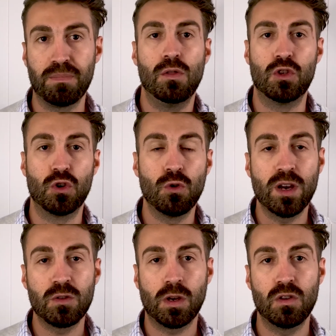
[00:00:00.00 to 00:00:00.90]
The 2
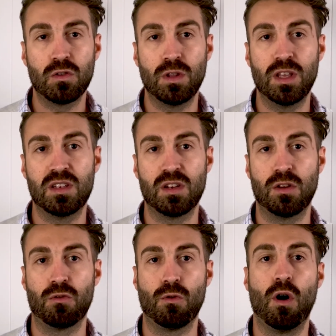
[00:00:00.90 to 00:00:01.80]
ways we can do this are
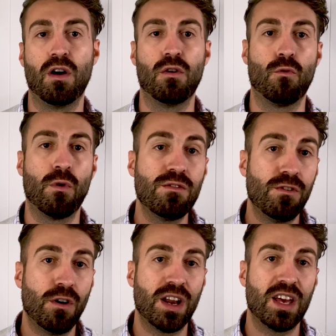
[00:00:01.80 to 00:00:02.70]
through either
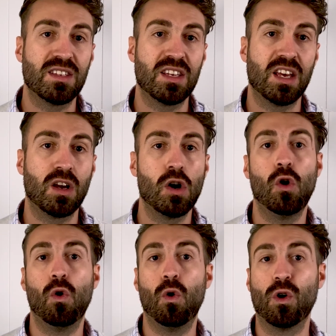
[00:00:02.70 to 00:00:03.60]
refinancing
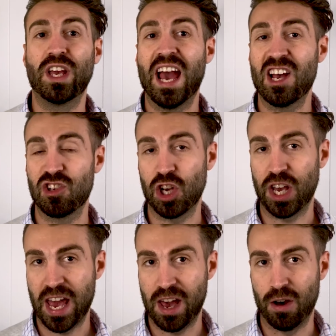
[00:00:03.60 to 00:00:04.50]
or cashing
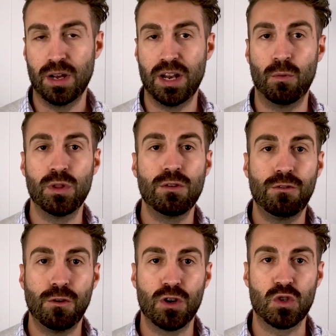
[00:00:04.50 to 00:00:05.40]
out. Now with the
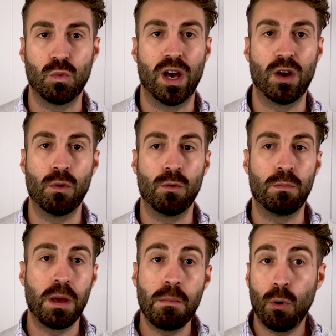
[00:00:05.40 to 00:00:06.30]
first way, we would
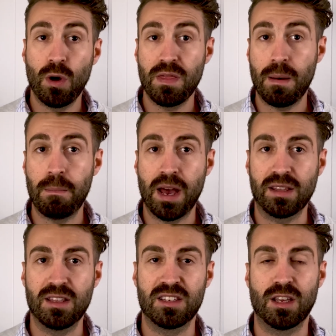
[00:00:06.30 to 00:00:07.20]
pinpoint that bank
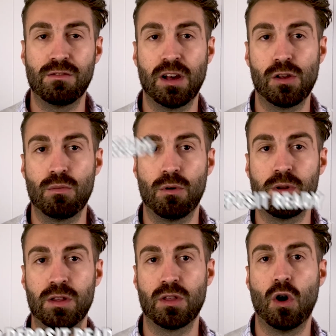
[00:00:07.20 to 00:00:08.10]
that's going to value your
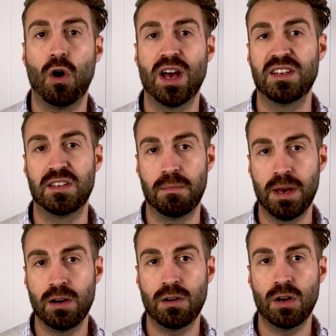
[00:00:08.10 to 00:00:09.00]
property at the highest
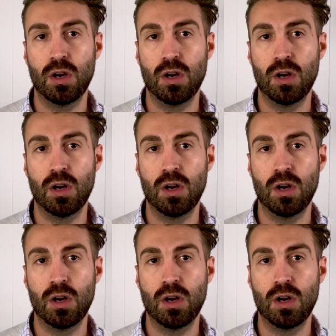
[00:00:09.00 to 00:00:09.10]
amount.